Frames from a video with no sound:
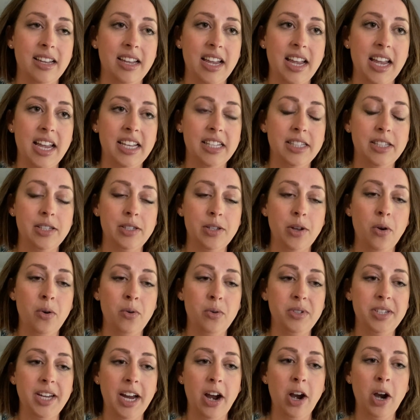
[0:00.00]
It's
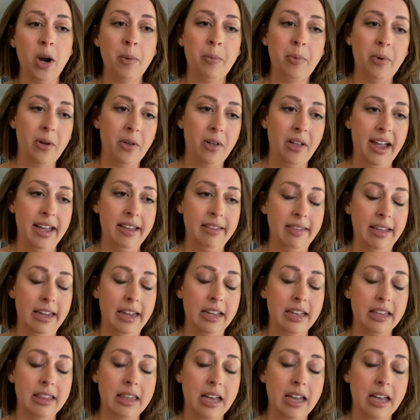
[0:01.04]
so terrible, I think,